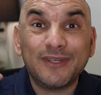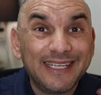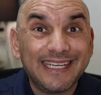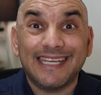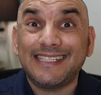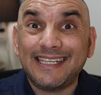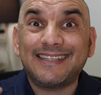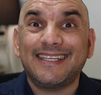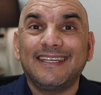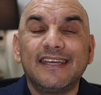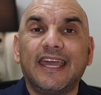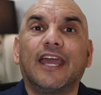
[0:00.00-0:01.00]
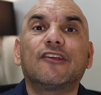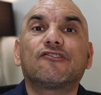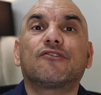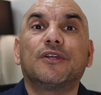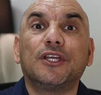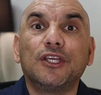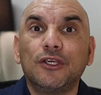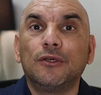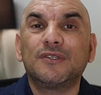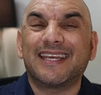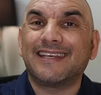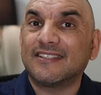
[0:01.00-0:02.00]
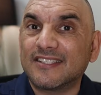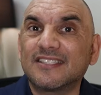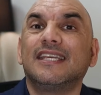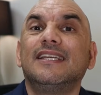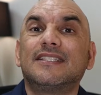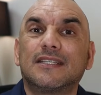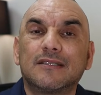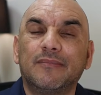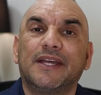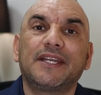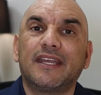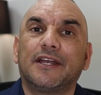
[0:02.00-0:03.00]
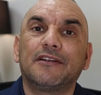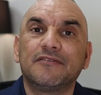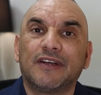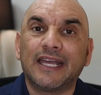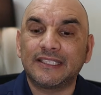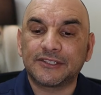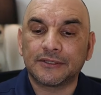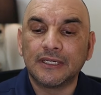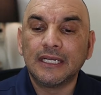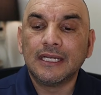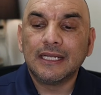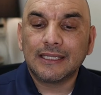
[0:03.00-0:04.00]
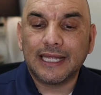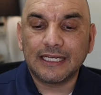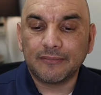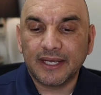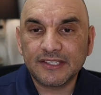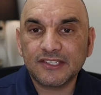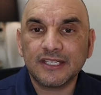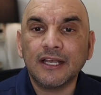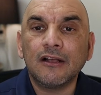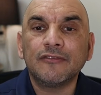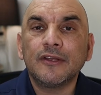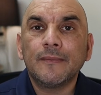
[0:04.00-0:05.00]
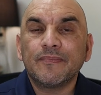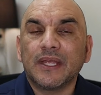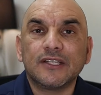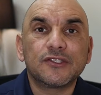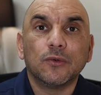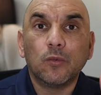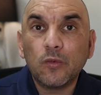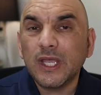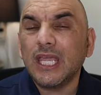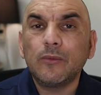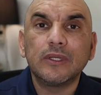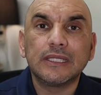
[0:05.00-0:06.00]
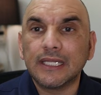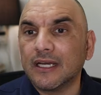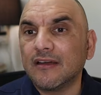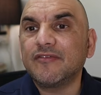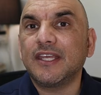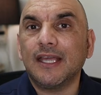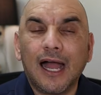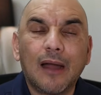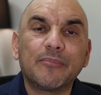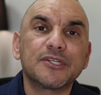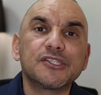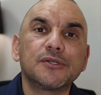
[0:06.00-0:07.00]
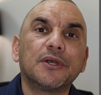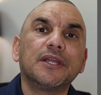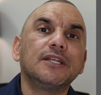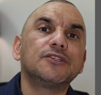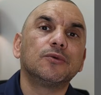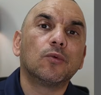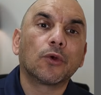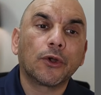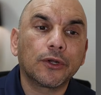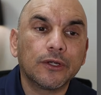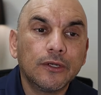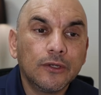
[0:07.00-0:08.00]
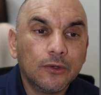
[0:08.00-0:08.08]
you anything extra to use a seasoned Medicare advisor like myself. And so we would love the opportunity to work